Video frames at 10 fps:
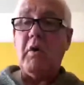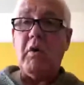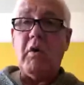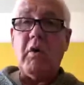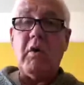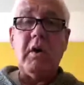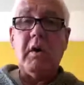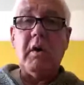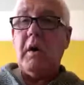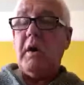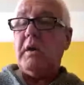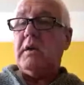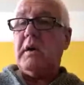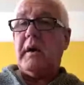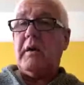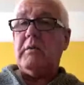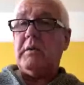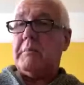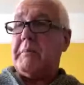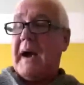or, you
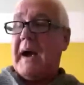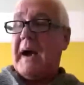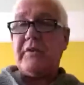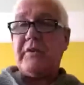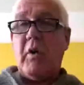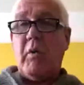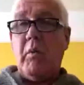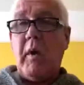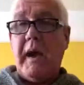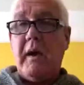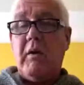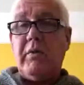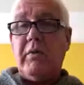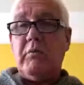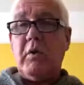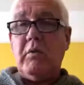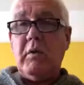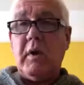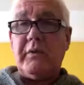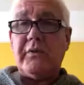know, the package has got wet on the route